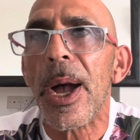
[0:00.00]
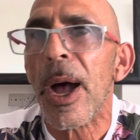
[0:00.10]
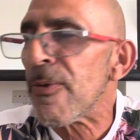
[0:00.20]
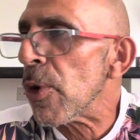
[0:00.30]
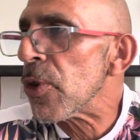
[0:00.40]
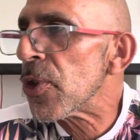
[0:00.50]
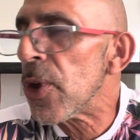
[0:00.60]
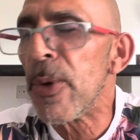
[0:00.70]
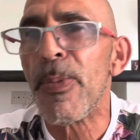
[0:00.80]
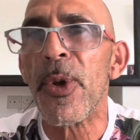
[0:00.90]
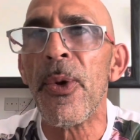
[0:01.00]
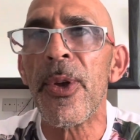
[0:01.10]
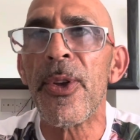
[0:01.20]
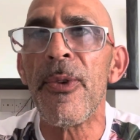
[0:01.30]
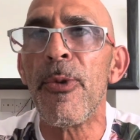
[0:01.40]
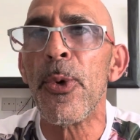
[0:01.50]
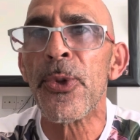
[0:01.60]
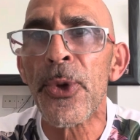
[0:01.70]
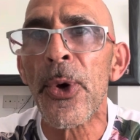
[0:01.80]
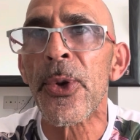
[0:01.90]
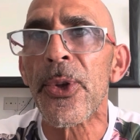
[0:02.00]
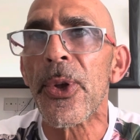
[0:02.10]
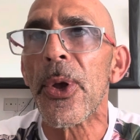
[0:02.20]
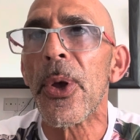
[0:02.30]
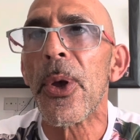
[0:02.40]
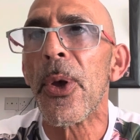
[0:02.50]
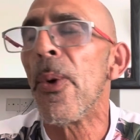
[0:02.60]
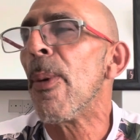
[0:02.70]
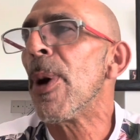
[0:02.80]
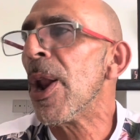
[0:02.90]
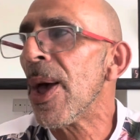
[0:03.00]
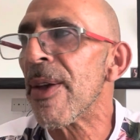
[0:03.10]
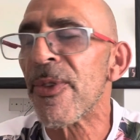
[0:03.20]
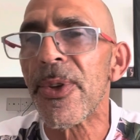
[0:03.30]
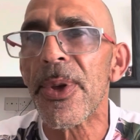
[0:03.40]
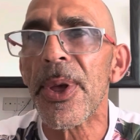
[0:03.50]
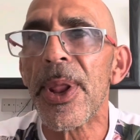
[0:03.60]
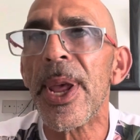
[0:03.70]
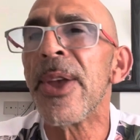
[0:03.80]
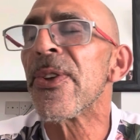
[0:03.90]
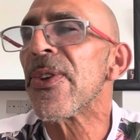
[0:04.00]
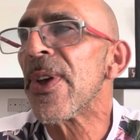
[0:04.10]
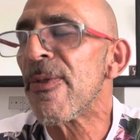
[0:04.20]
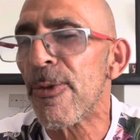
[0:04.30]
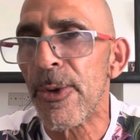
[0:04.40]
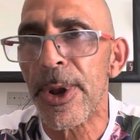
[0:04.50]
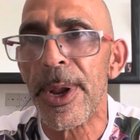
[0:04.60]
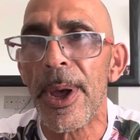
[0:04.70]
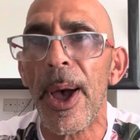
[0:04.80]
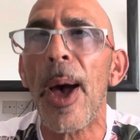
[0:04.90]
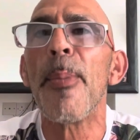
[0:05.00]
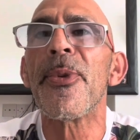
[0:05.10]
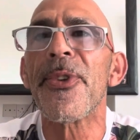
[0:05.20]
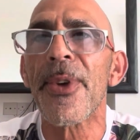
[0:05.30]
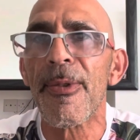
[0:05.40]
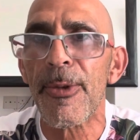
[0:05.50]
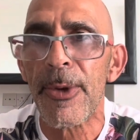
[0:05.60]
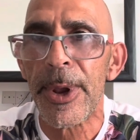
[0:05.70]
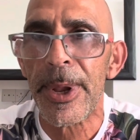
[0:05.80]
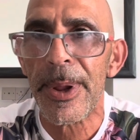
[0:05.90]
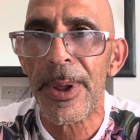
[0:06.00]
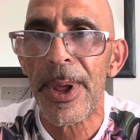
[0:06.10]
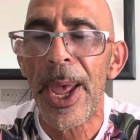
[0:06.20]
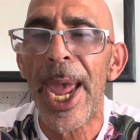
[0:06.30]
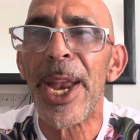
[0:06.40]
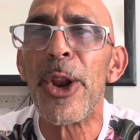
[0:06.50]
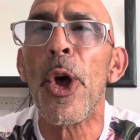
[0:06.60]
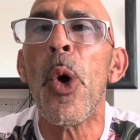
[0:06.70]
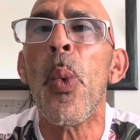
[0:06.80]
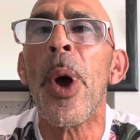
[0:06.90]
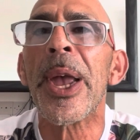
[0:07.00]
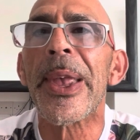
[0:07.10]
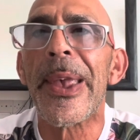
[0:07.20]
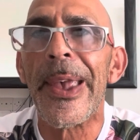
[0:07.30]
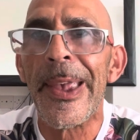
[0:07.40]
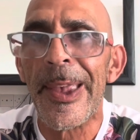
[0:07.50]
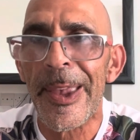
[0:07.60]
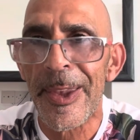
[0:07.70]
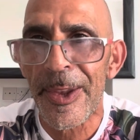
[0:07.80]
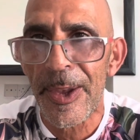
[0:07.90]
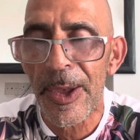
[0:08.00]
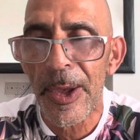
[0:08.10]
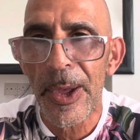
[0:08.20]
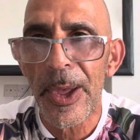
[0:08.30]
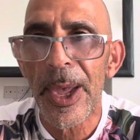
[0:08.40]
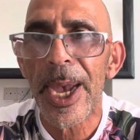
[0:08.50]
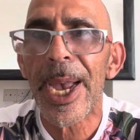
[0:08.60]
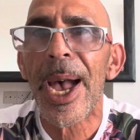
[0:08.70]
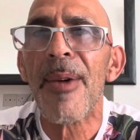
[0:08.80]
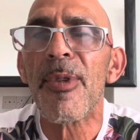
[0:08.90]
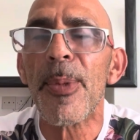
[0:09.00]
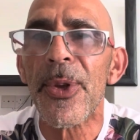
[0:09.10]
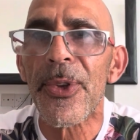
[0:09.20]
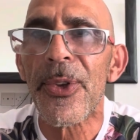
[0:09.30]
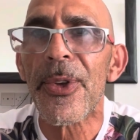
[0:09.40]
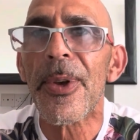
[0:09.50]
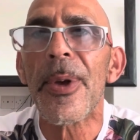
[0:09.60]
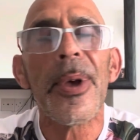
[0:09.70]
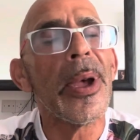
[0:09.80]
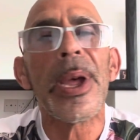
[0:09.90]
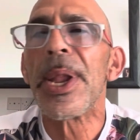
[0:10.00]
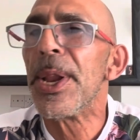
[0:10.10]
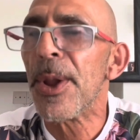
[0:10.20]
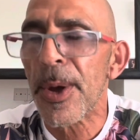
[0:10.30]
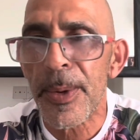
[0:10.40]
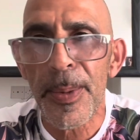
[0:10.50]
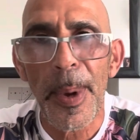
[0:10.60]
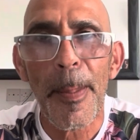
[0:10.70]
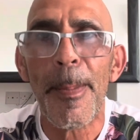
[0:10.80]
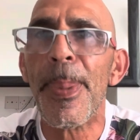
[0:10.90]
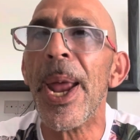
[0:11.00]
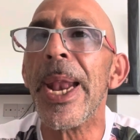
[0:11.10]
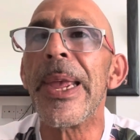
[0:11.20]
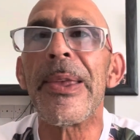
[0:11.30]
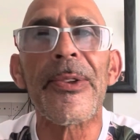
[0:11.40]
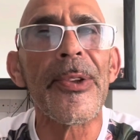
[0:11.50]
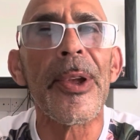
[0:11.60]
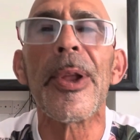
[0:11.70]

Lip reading: I've got 2 beautiful dogs who are my lives. They're suffering. I'm suffering. And no one cares. Governments, no. Police,